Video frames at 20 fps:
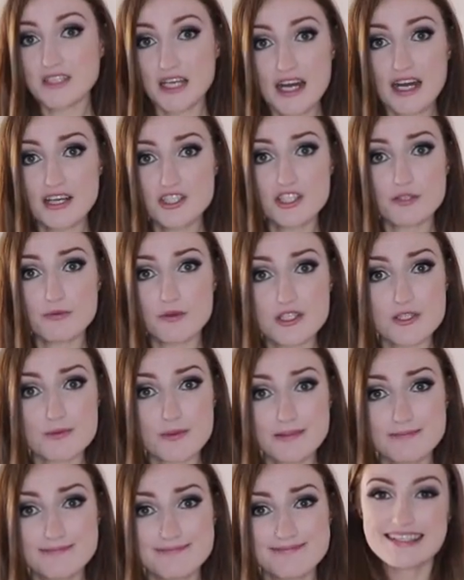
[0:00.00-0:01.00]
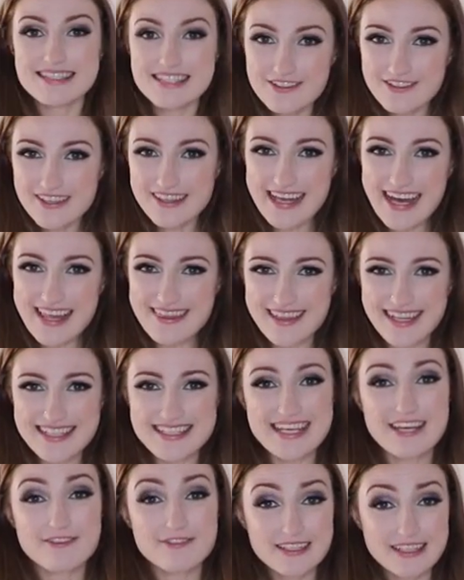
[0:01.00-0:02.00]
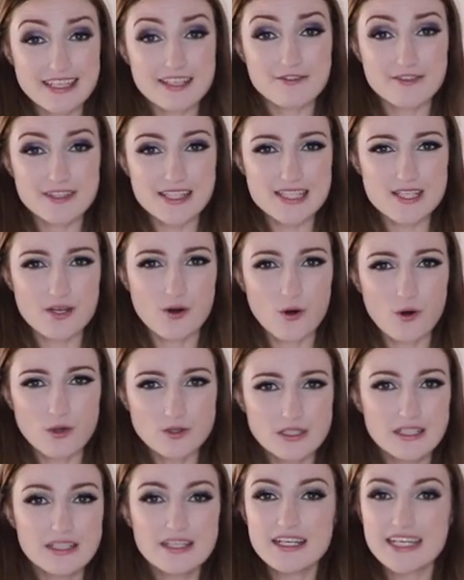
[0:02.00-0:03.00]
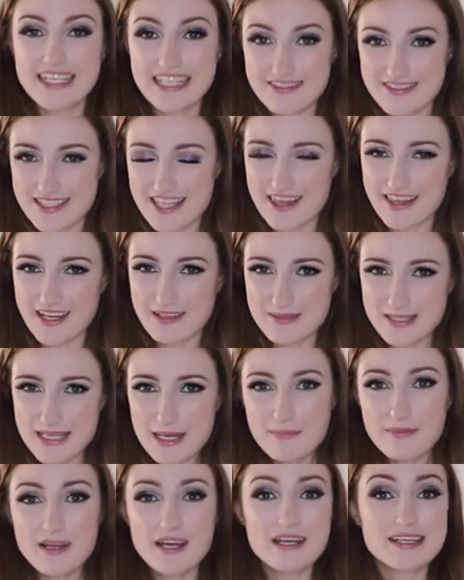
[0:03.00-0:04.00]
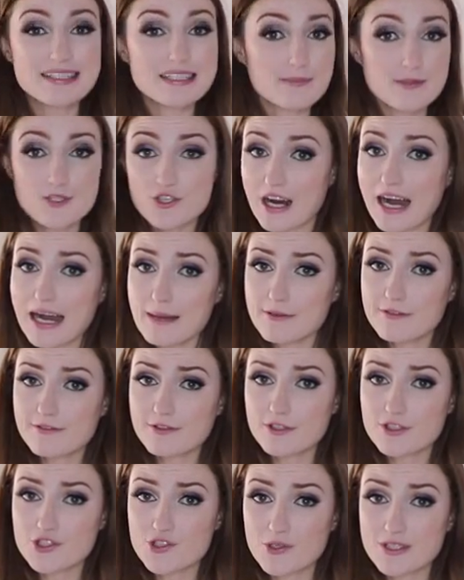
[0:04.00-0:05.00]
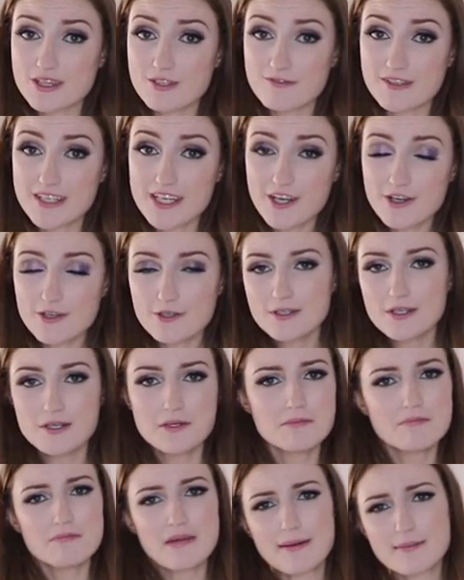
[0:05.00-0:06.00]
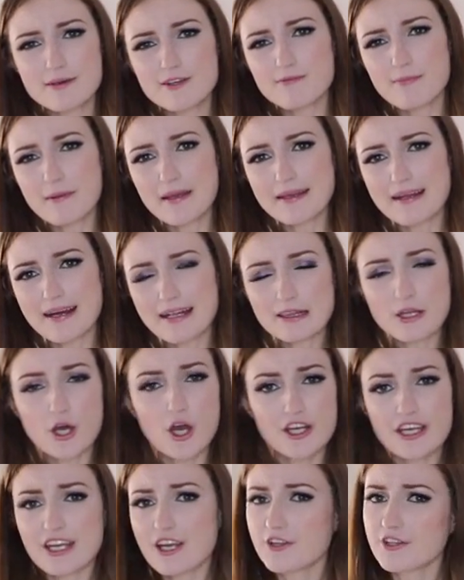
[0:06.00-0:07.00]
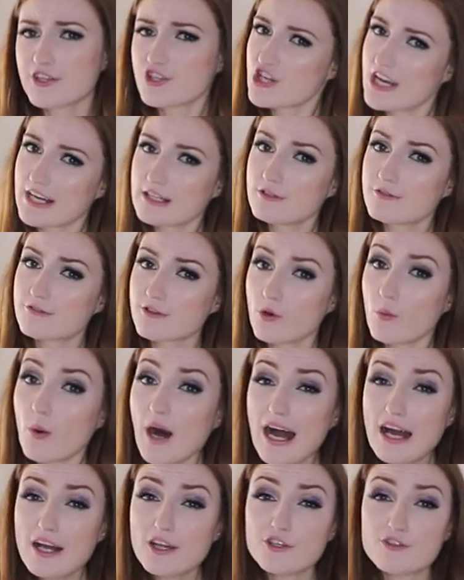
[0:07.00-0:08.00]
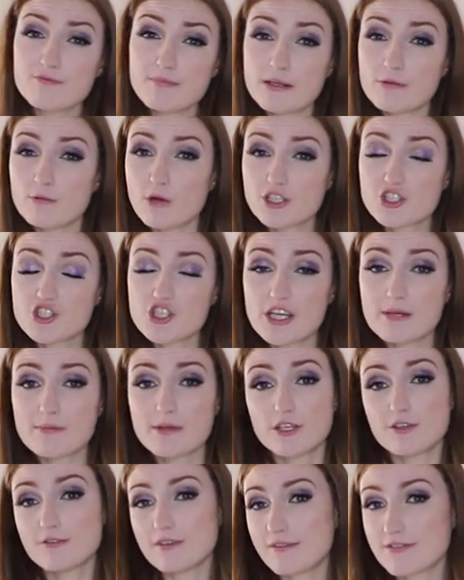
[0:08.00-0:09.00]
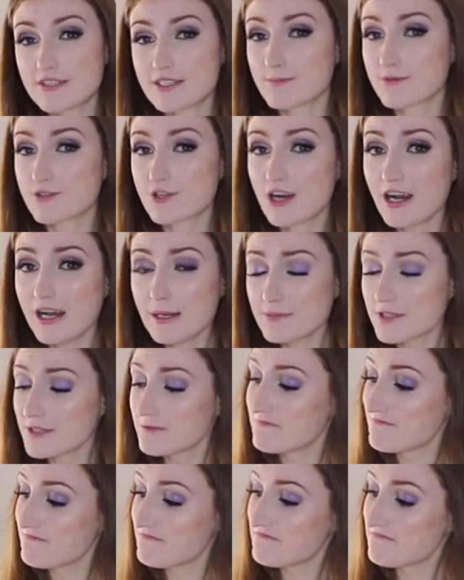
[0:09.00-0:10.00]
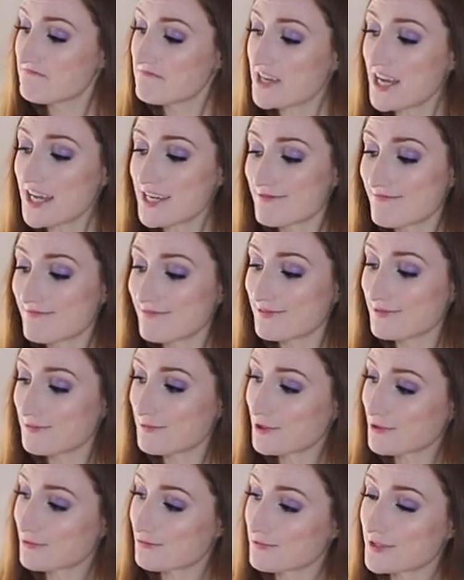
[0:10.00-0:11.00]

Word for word: yeah, Archie wants one. So with that, that's everything for this haul. Give us a thumbs up, subscribe if you enjoyed the video. Maybe you've been uh, lurking on the channel for a while, you've been watching but you've never subscribed. Hey, look,